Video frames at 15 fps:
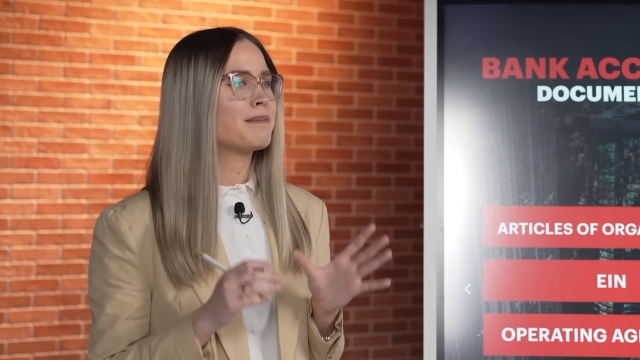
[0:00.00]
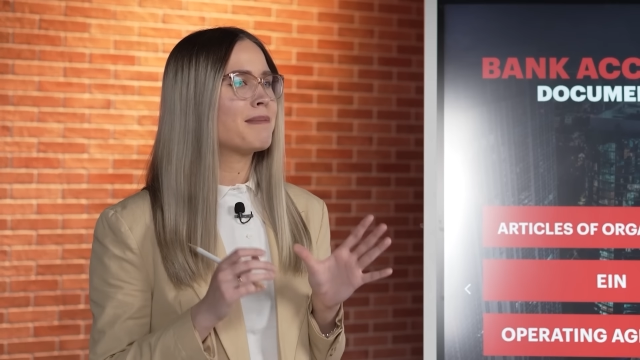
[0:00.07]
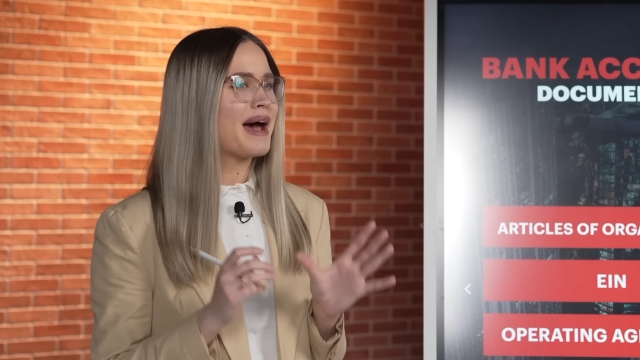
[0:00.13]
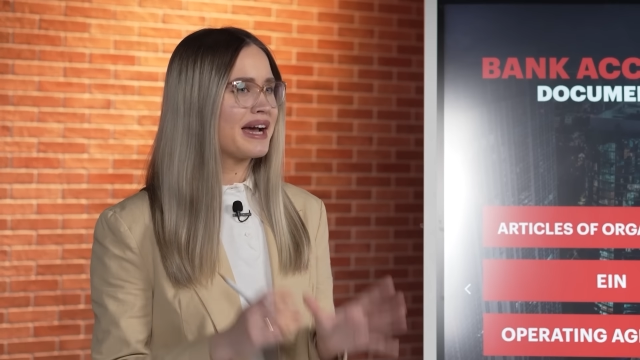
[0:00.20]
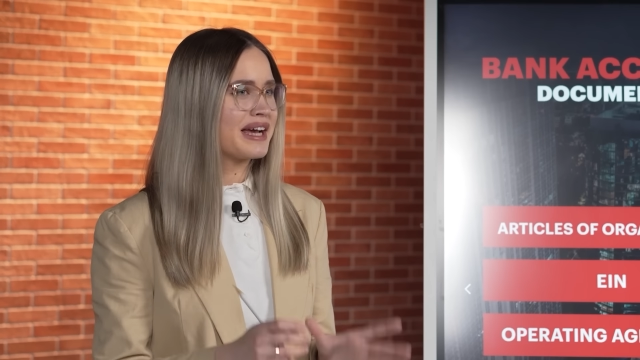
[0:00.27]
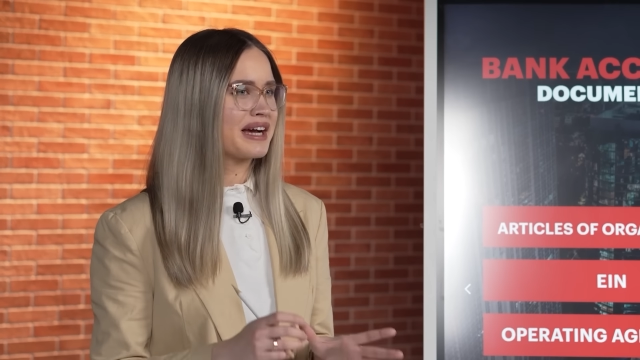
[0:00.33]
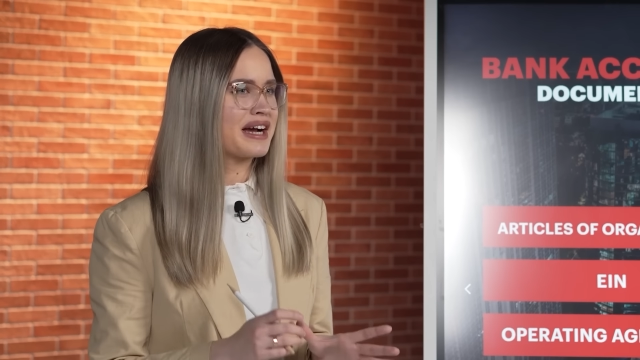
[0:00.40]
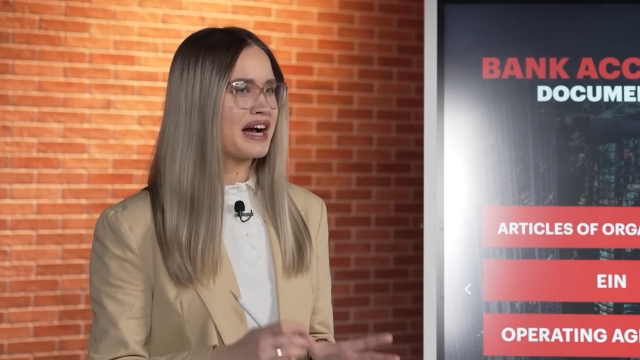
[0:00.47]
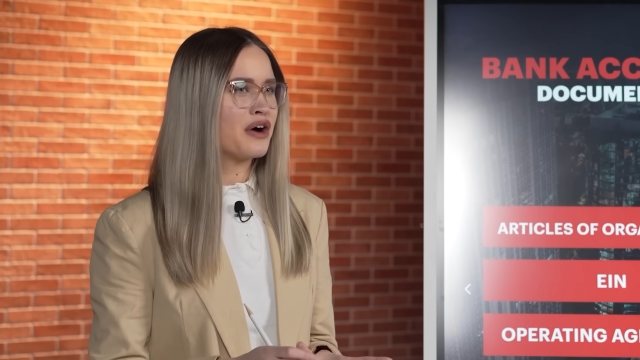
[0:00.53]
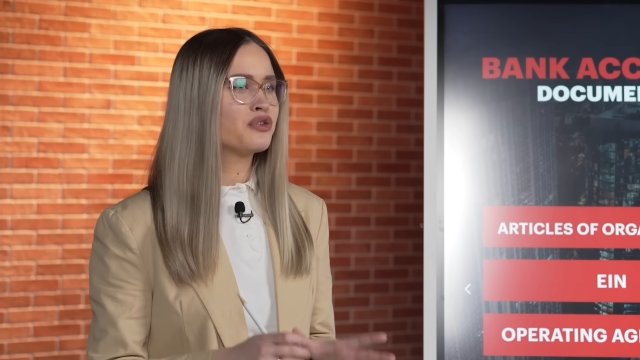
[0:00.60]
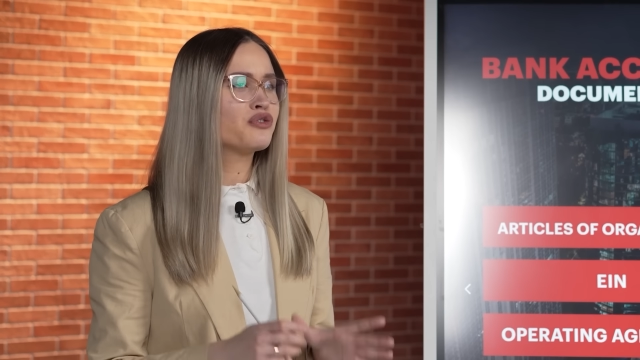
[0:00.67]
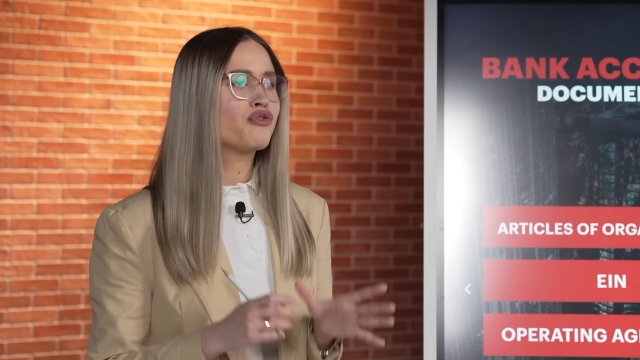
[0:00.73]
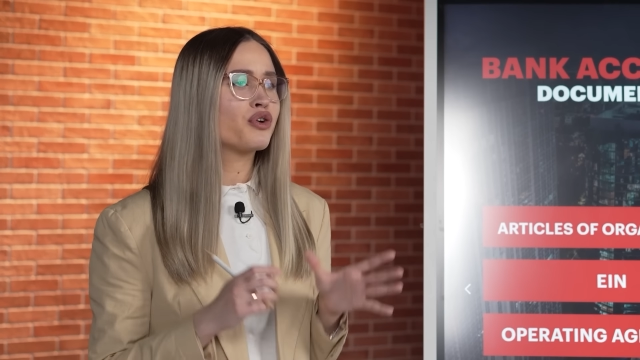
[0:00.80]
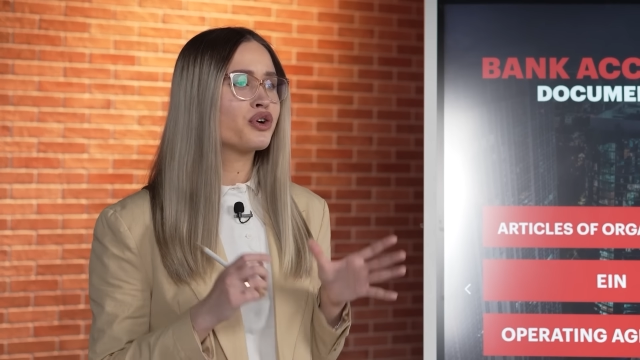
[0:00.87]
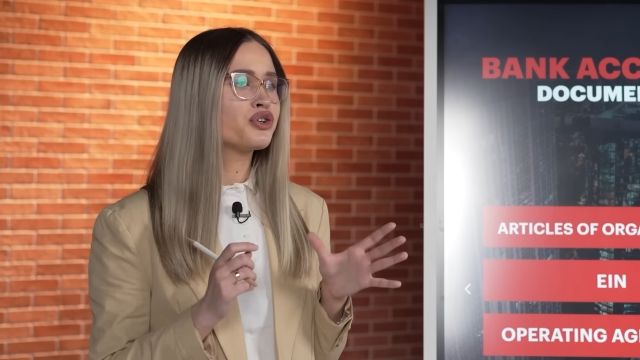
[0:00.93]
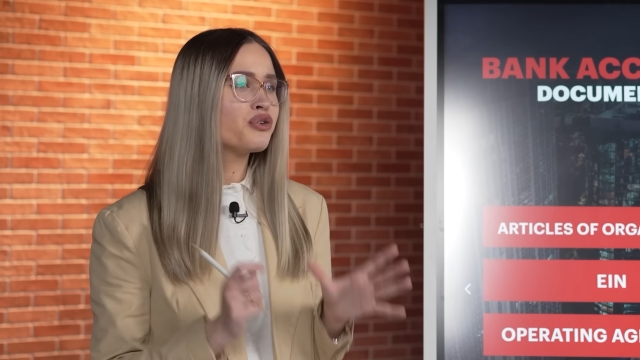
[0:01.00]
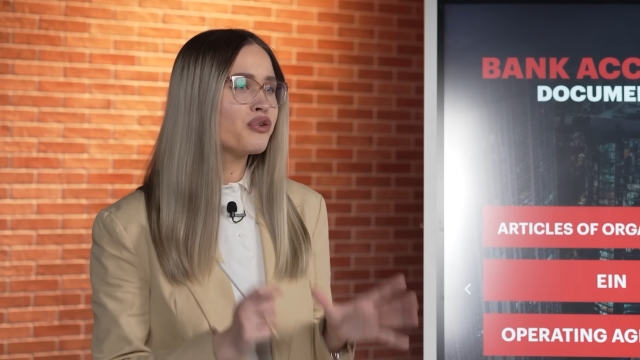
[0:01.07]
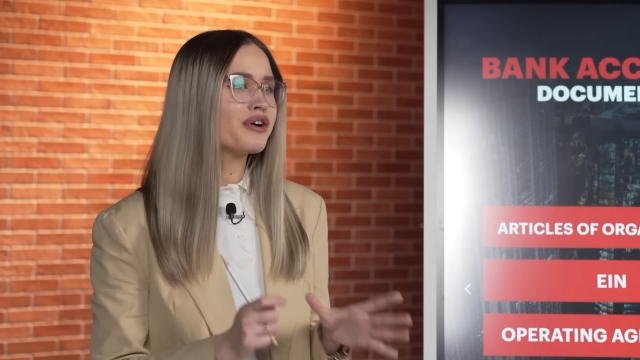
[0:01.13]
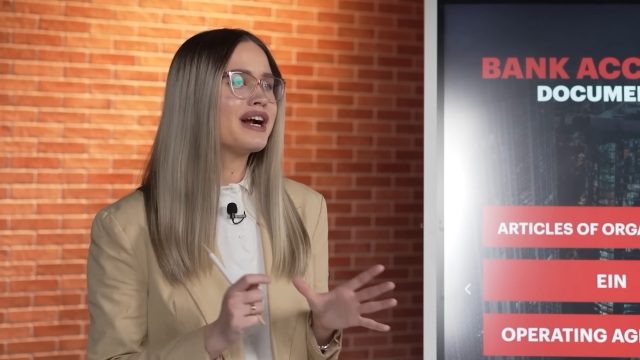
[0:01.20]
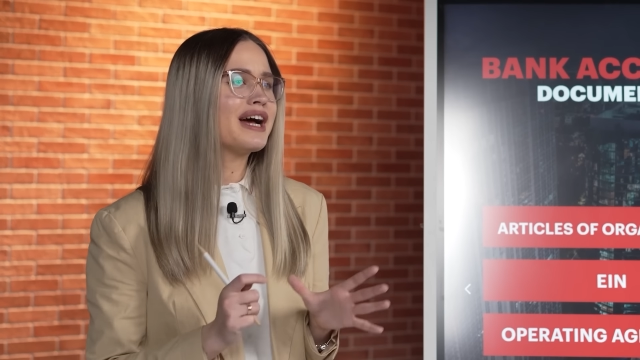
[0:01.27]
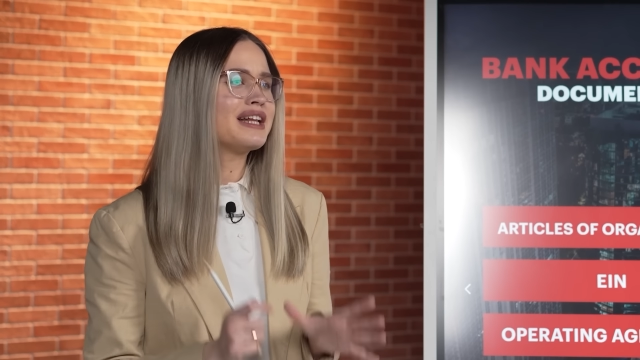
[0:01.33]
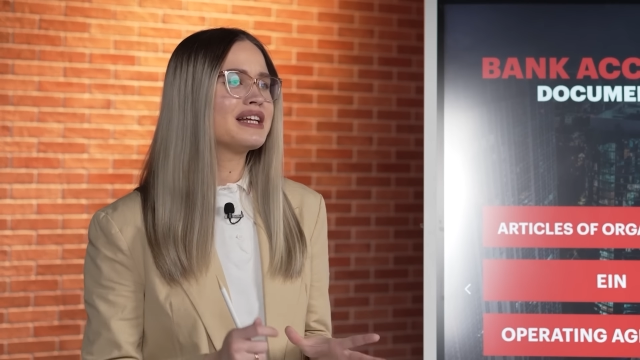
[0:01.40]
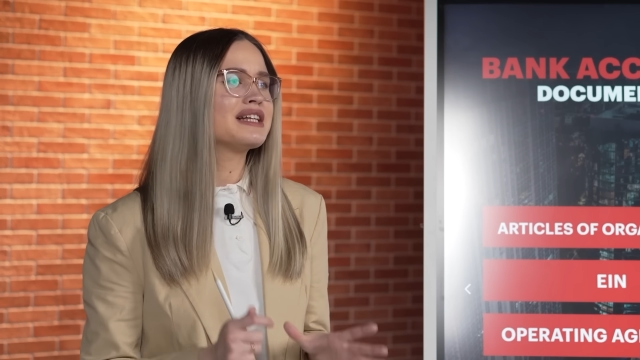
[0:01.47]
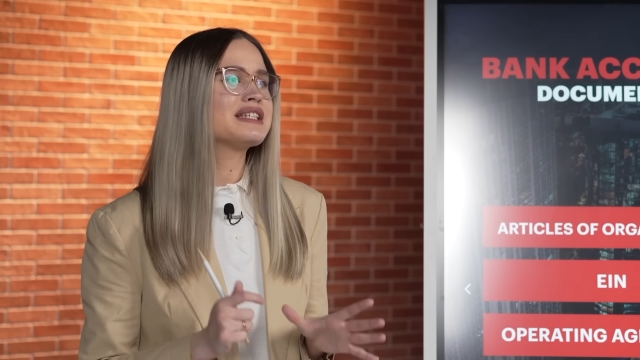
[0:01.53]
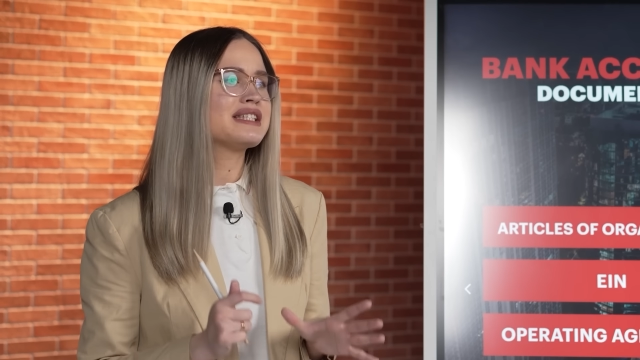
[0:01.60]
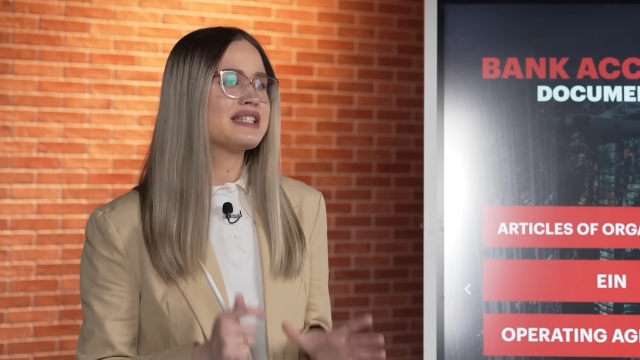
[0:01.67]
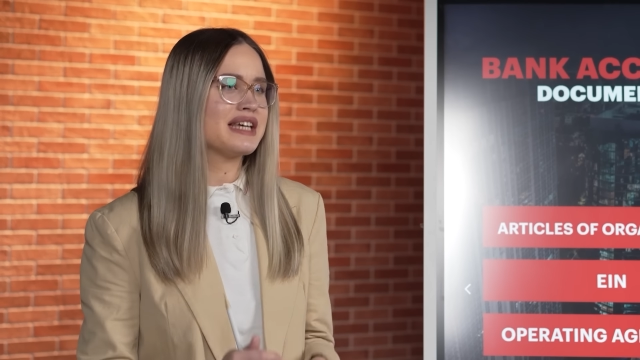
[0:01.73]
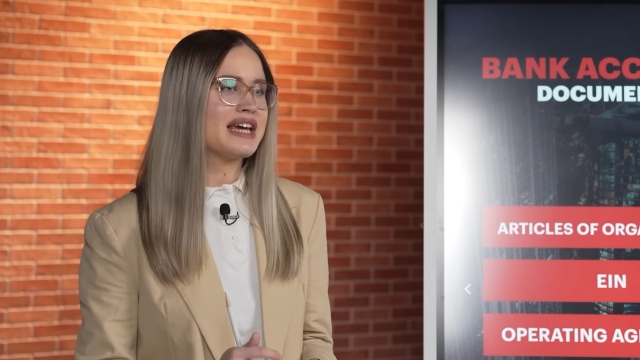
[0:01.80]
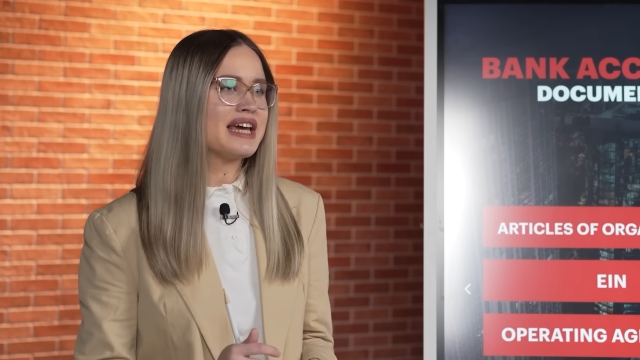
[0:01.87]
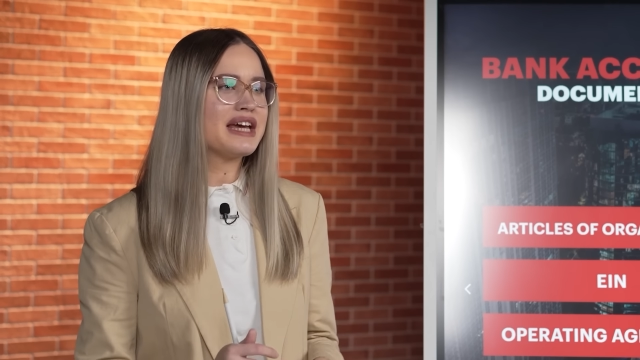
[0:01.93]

a bank account for your LLC